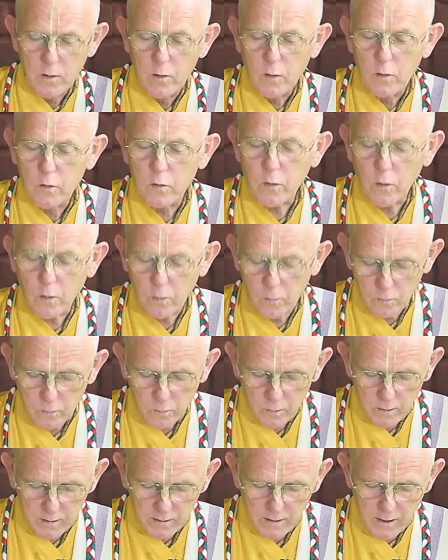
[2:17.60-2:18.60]
So
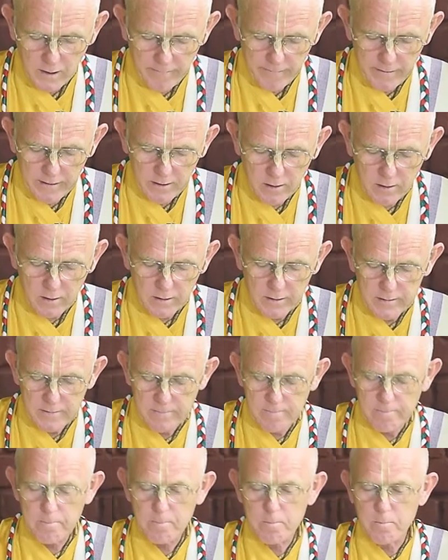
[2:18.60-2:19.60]
we're carrying
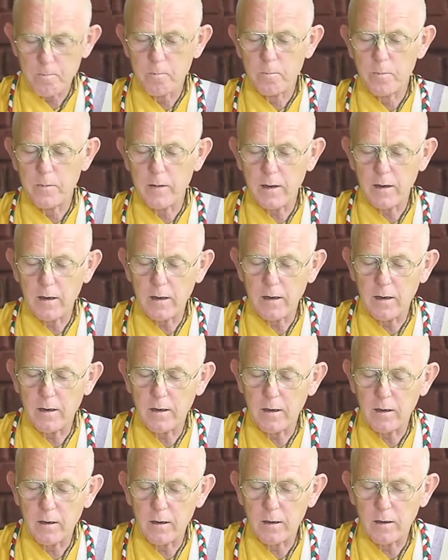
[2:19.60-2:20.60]
on.
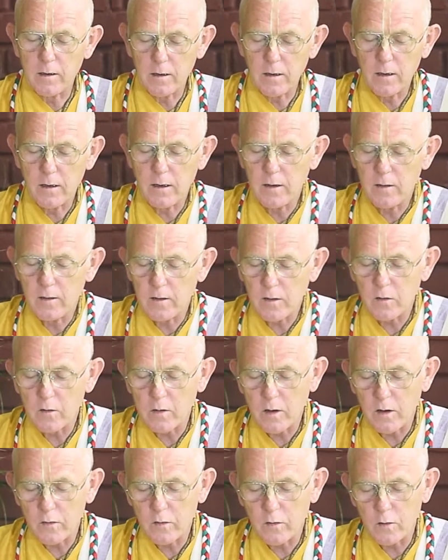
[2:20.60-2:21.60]
In this
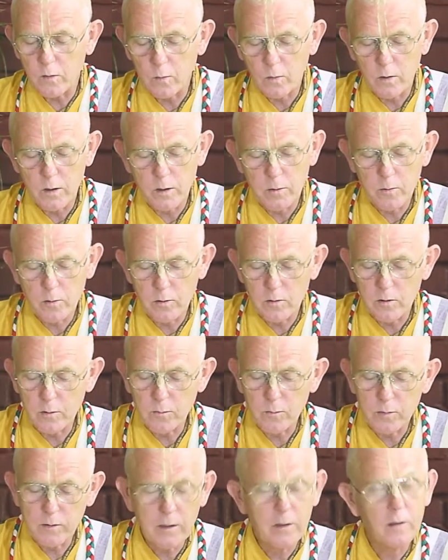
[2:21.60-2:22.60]
lesson we will
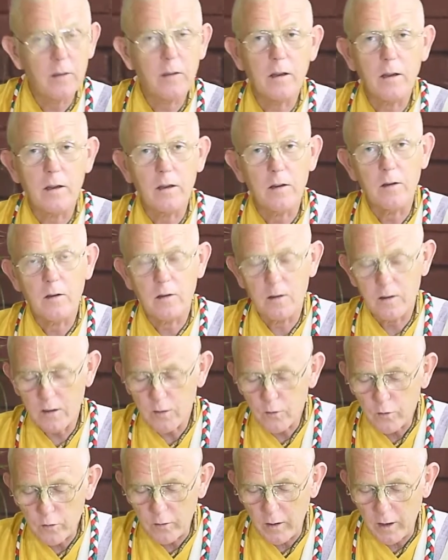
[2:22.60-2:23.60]
complete the
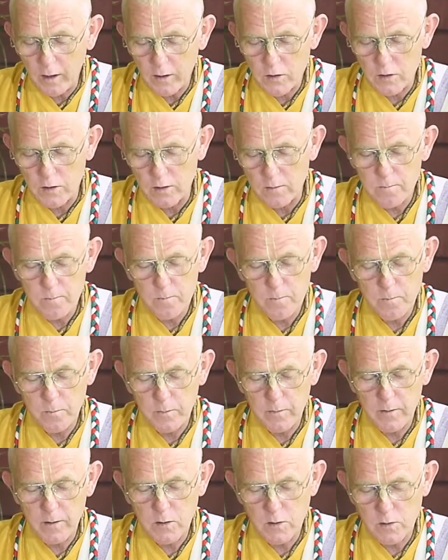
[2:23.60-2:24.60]
introduction
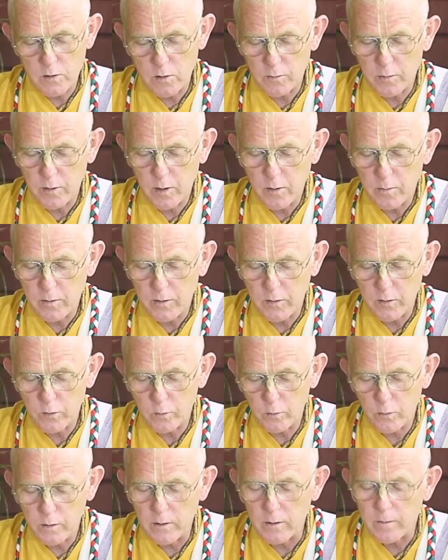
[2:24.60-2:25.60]
that Srila Prabhupada has
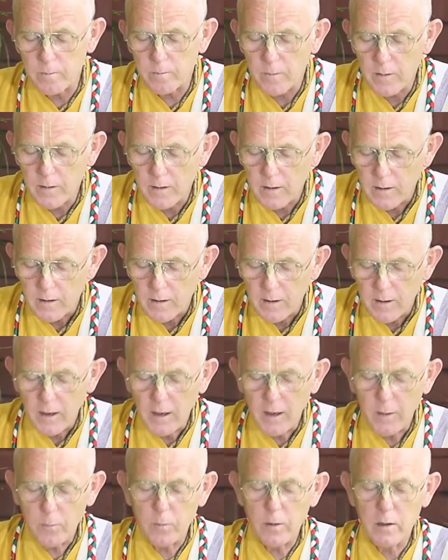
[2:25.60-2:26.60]
written,
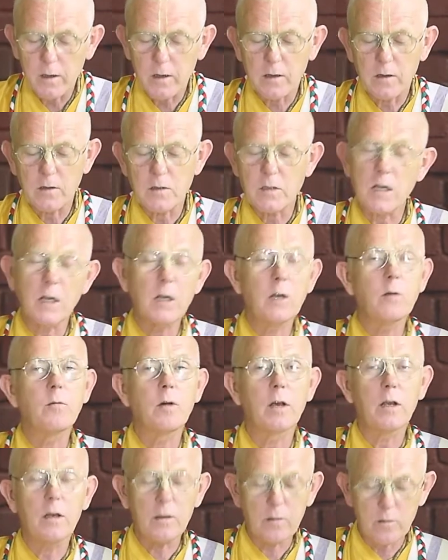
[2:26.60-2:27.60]
and we are
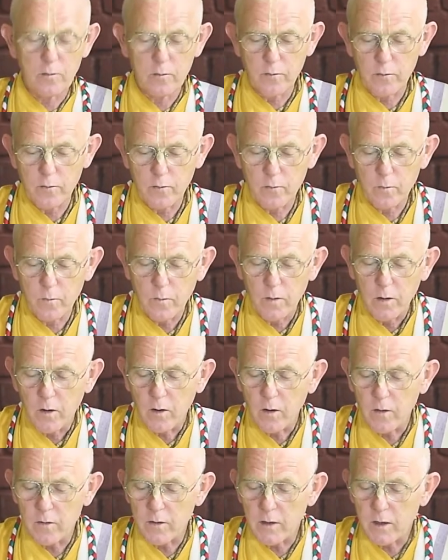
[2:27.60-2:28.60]
continuing
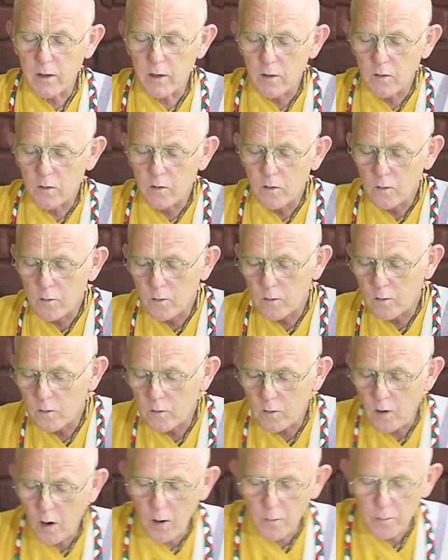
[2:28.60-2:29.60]
on the
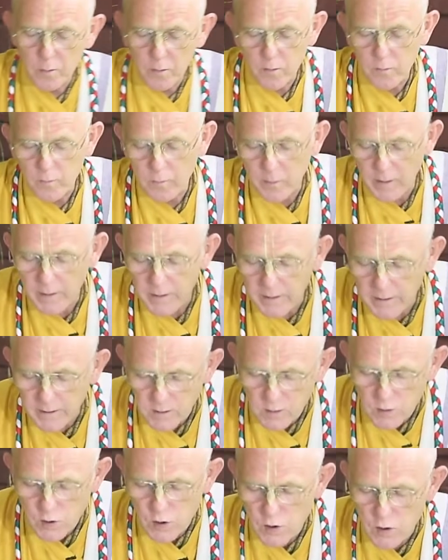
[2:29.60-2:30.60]
top of
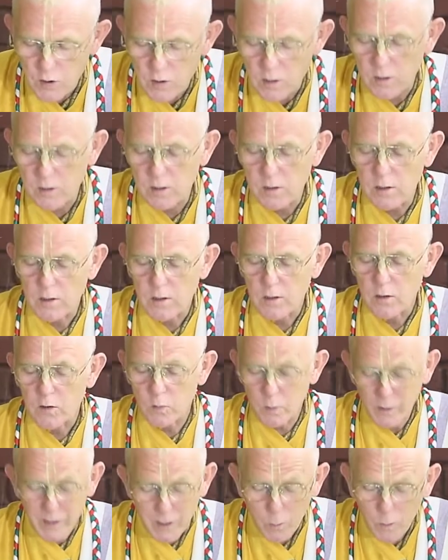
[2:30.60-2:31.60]
page
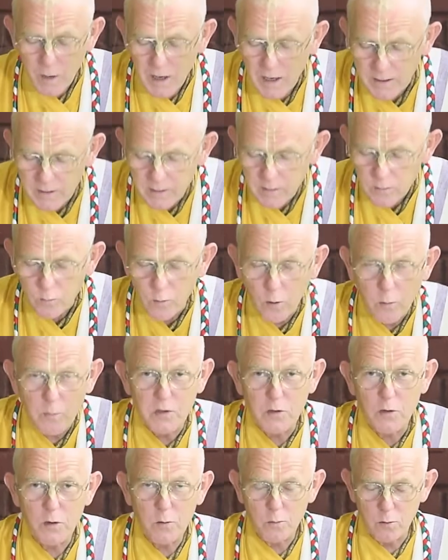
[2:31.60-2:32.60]
21,
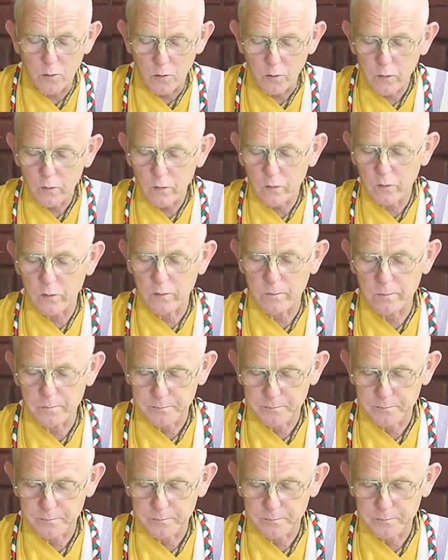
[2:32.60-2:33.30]
Roman numerals,